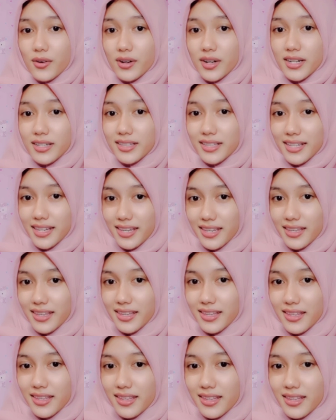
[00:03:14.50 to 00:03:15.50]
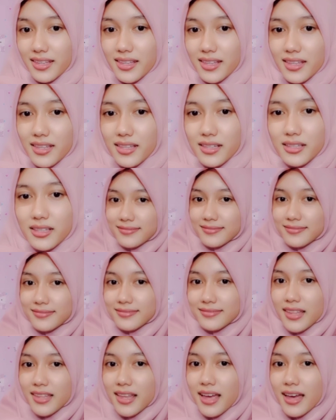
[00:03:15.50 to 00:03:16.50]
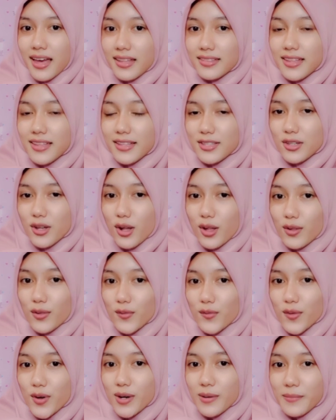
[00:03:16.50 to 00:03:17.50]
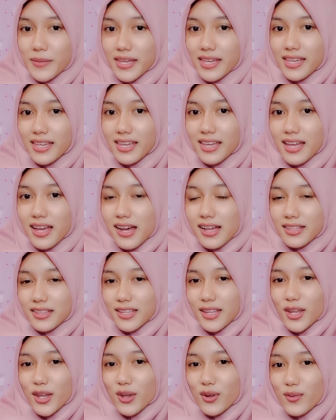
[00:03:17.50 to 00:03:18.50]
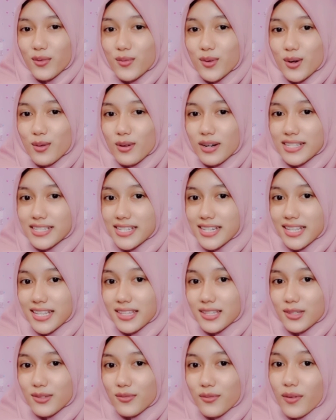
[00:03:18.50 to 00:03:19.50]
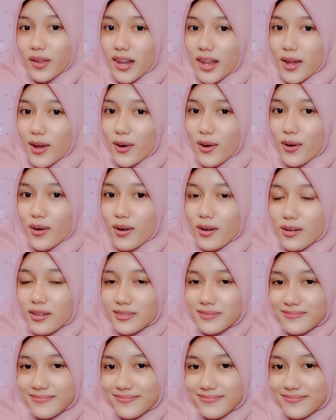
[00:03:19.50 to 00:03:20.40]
Really? That's all for me. Thank you for watching this video.